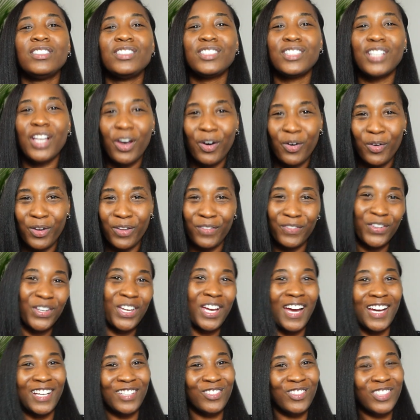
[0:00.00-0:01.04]
so if you
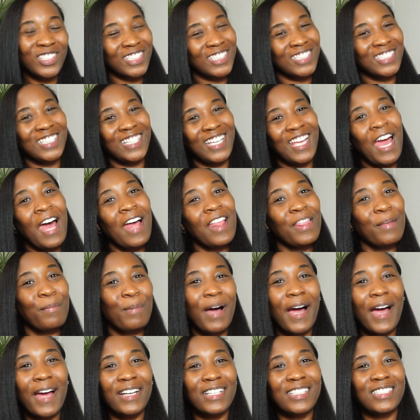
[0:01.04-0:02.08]
guys want to see the
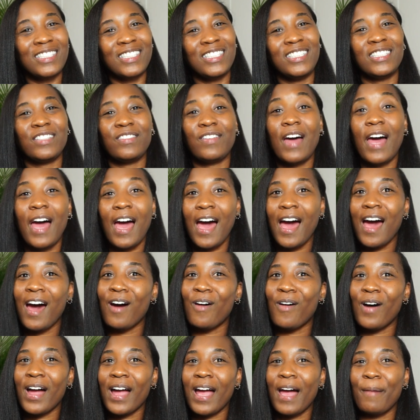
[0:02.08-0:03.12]
behind the scenes of
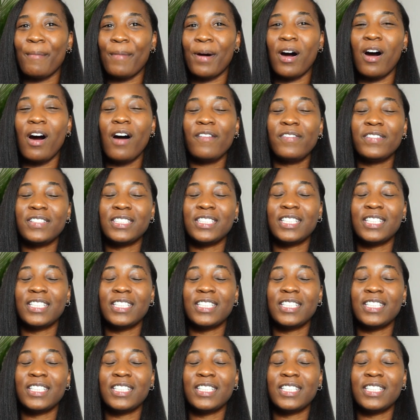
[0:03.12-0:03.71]
how I got my office